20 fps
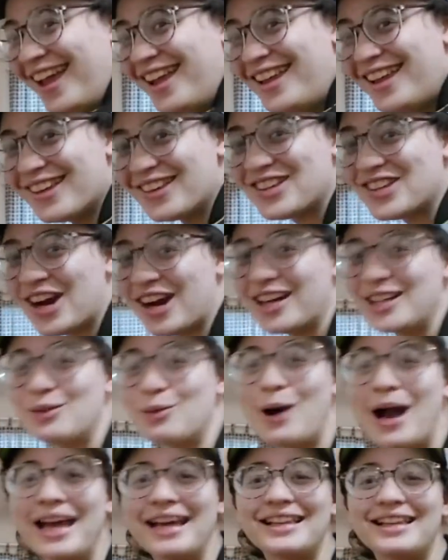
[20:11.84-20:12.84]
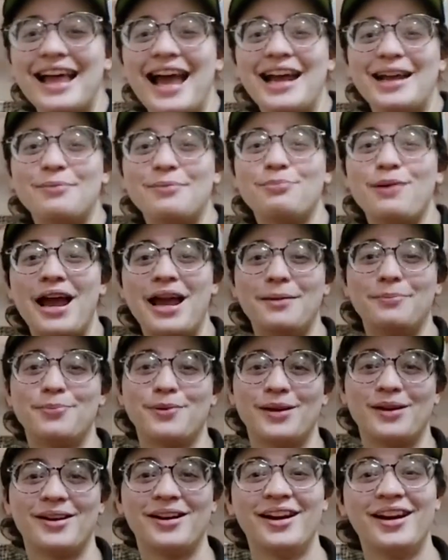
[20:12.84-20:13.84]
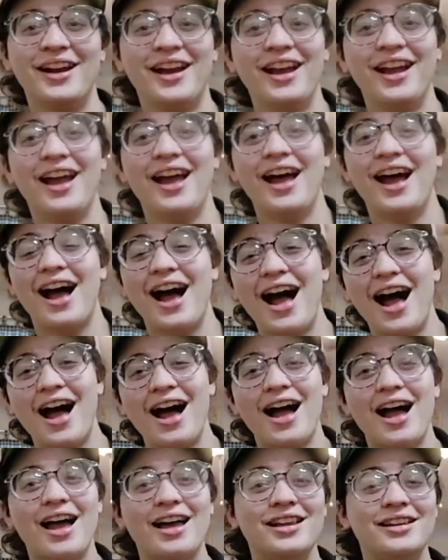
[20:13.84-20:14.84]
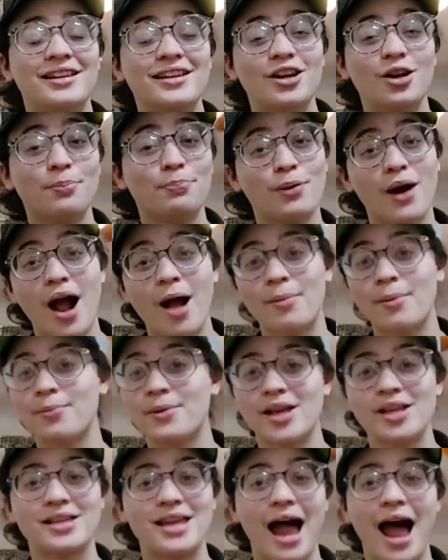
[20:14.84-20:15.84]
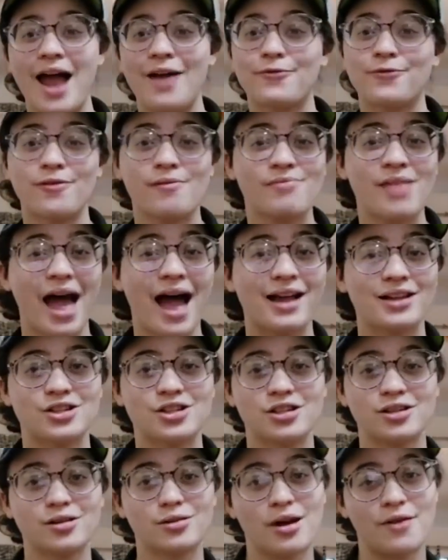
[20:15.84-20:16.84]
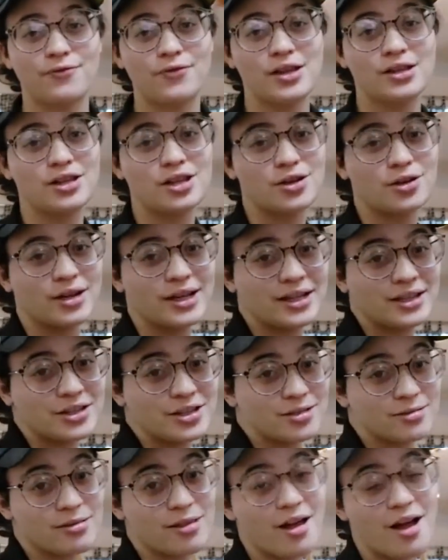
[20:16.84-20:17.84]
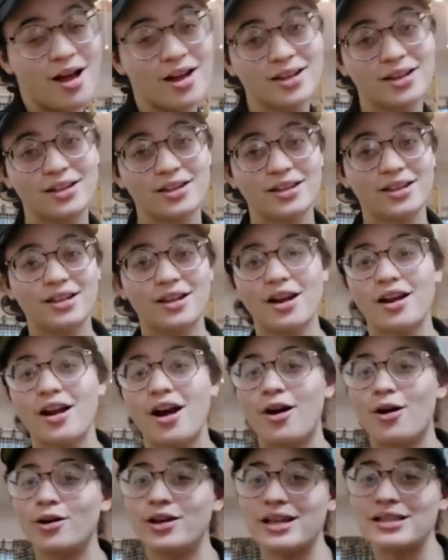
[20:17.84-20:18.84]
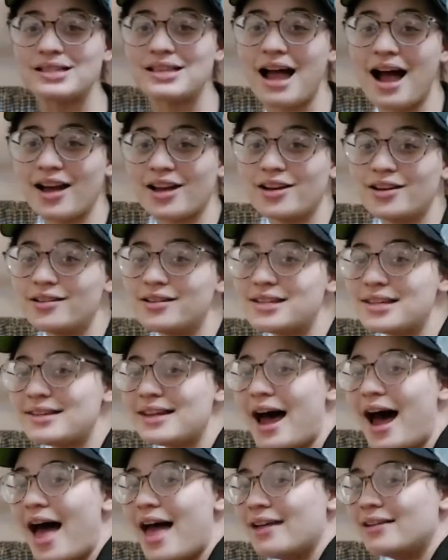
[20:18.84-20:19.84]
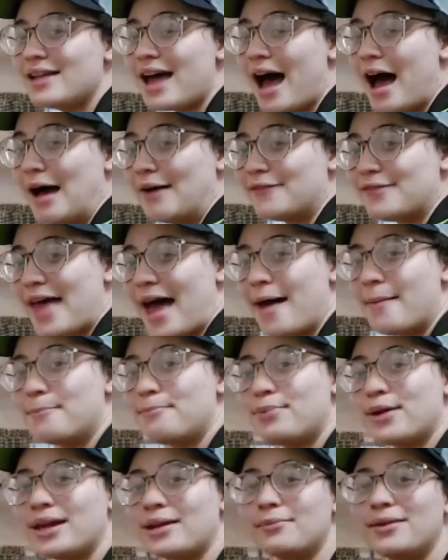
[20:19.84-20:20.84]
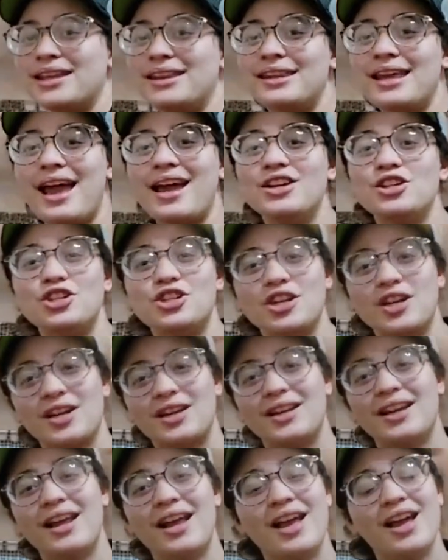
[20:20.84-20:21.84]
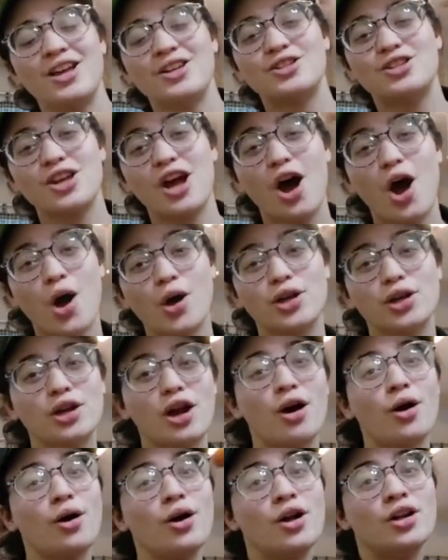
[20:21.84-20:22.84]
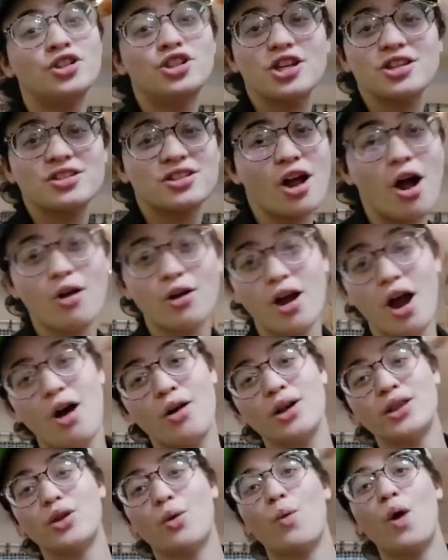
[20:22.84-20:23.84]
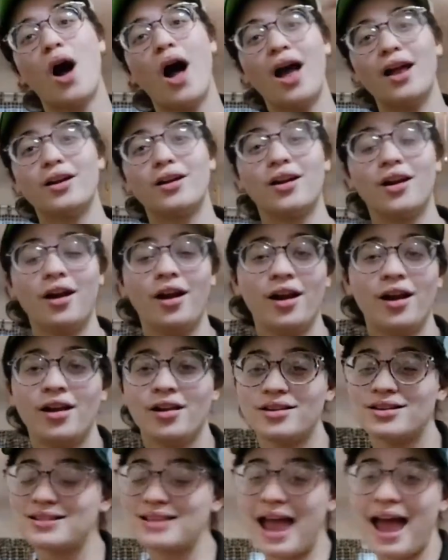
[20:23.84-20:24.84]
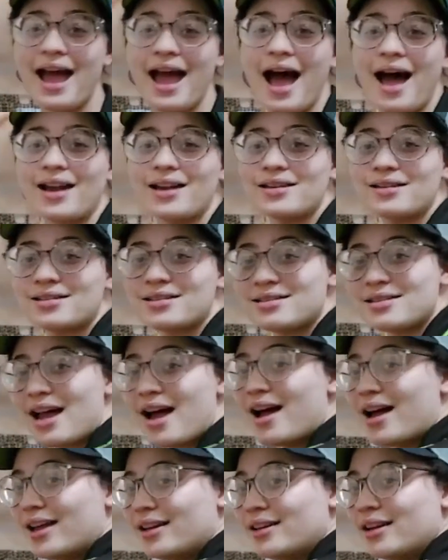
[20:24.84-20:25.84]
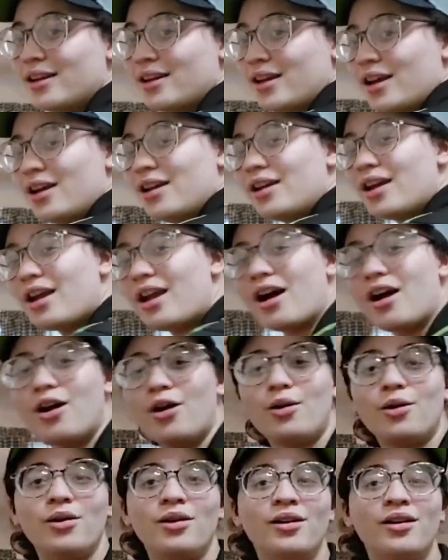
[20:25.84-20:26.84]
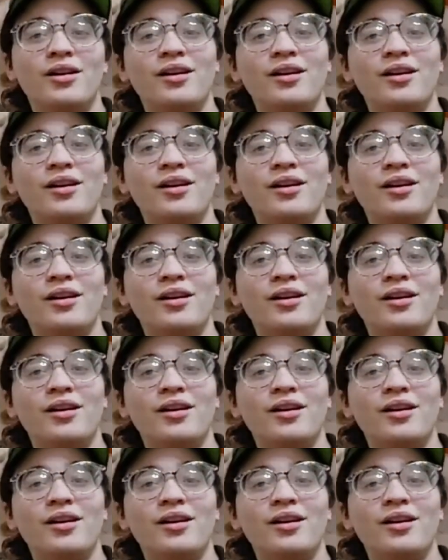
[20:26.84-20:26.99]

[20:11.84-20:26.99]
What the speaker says: You'll turn white like paper. And you'll probably die from that too if you do it too long. You know, it's not good to not have that pigmentation. So, you know, just don't go in the water. Stay out of the sun. You know,